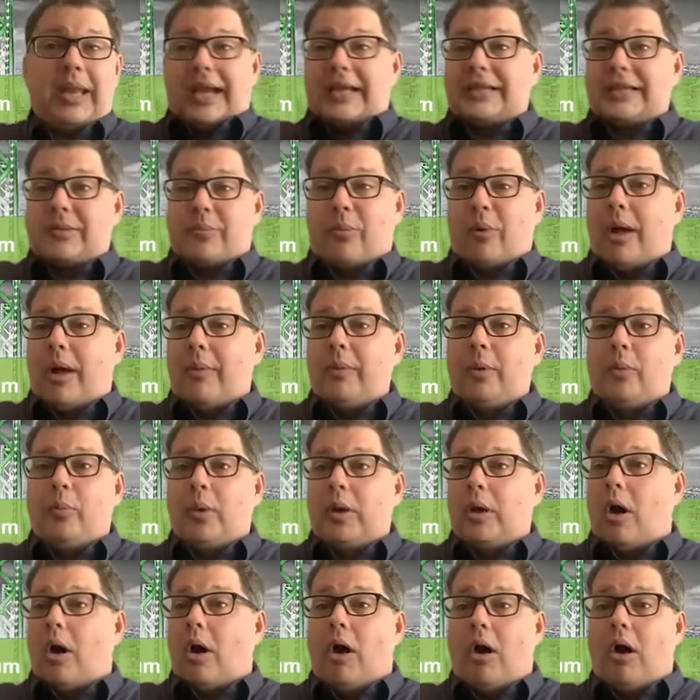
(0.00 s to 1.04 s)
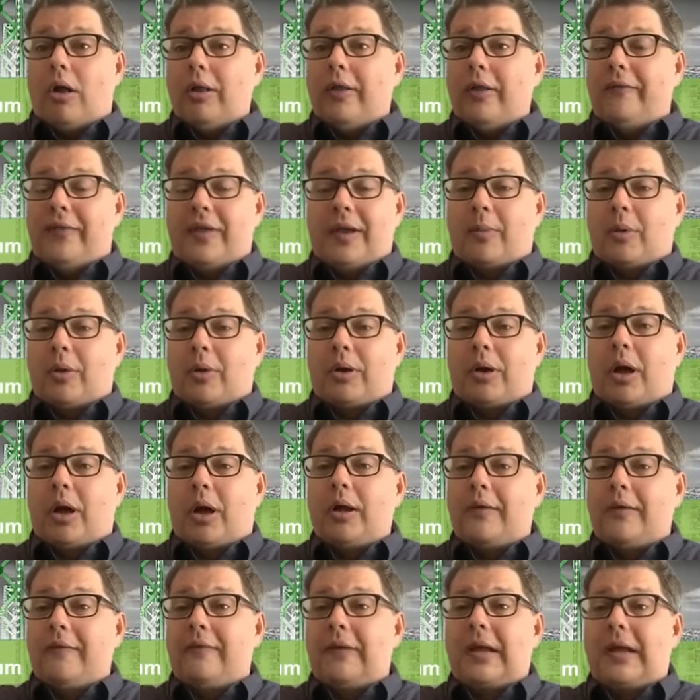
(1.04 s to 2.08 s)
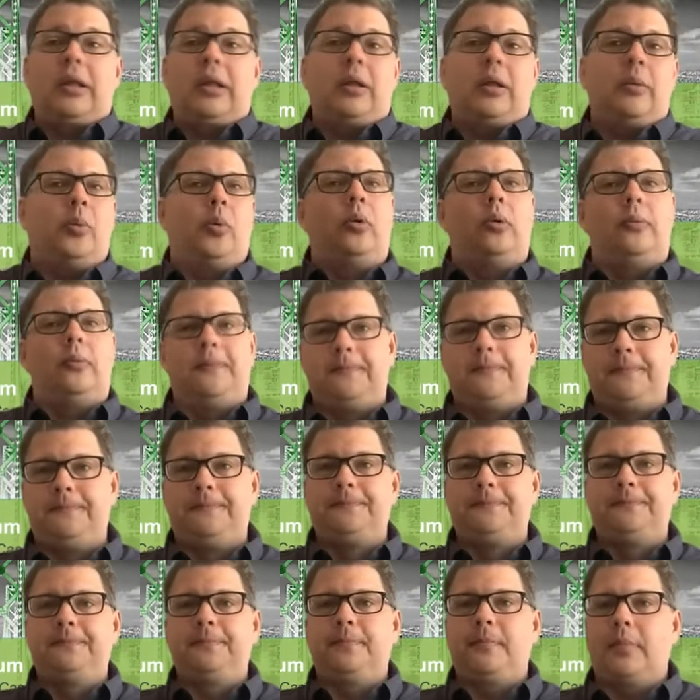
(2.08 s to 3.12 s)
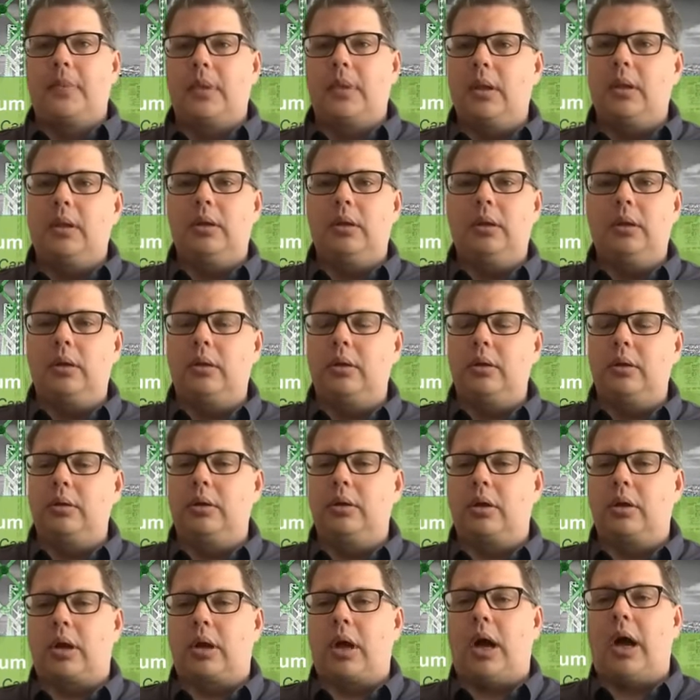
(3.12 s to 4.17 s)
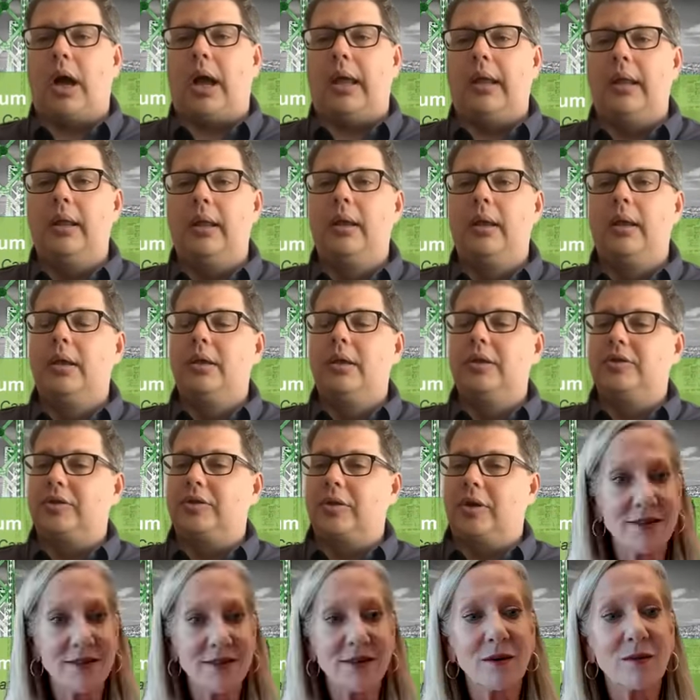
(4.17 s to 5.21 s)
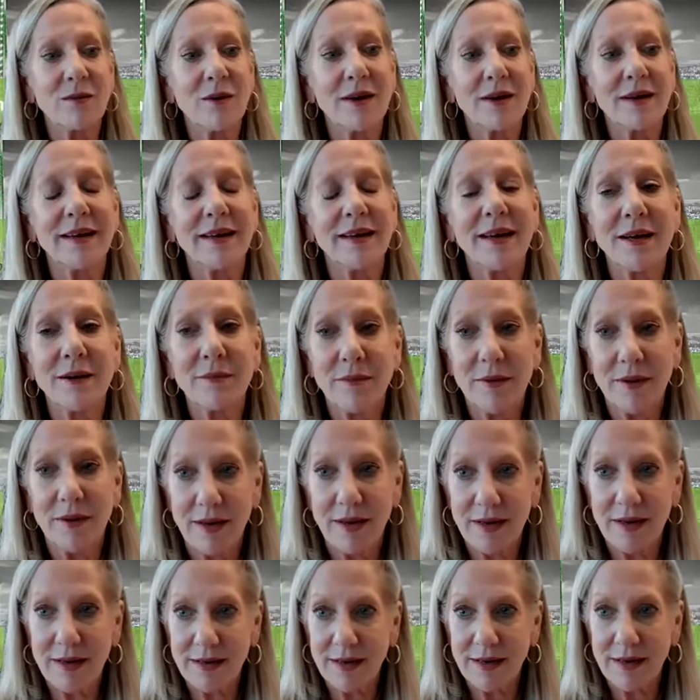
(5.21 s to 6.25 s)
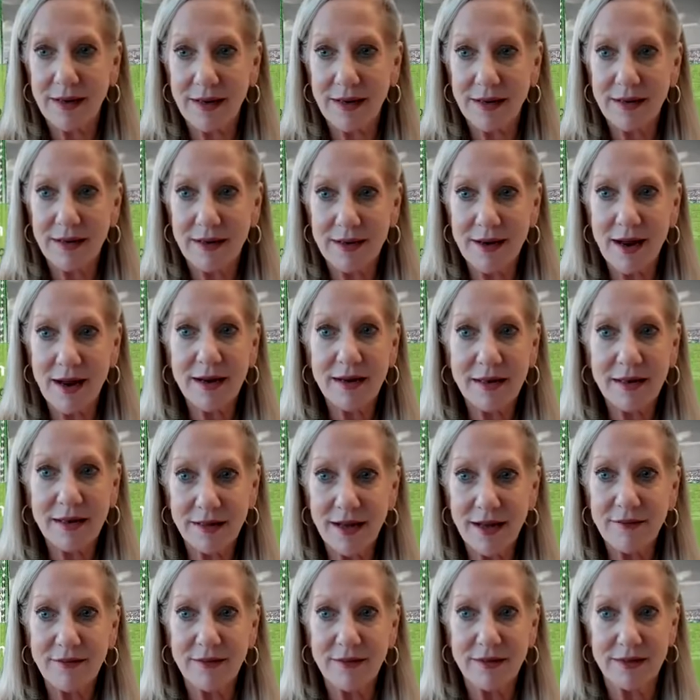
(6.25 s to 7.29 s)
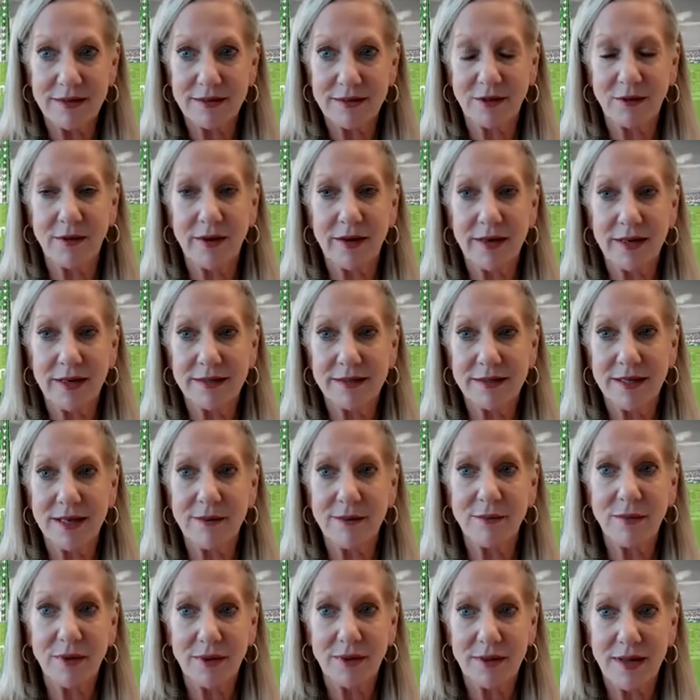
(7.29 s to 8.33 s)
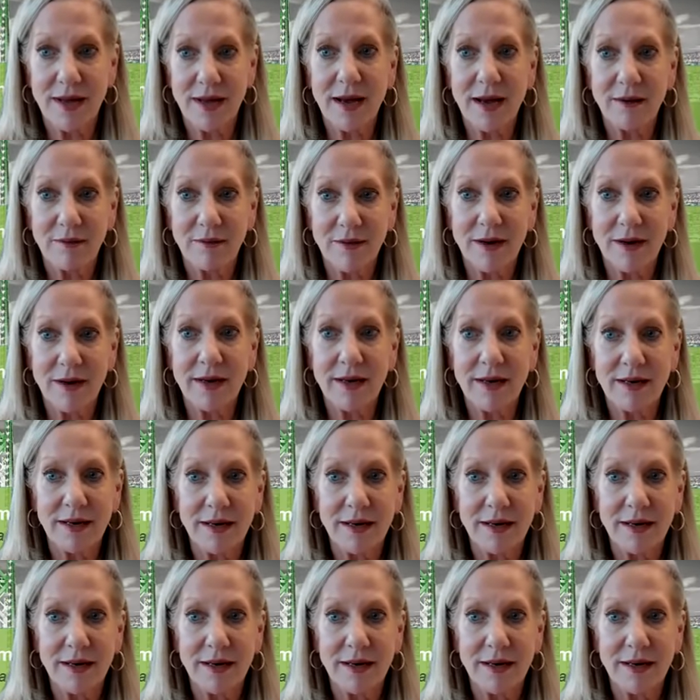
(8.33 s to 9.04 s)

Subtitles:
has a problem when all of them are unavailable, you're caught. So, and do you know what, Gabe? And 9/11 is a great example of that, right?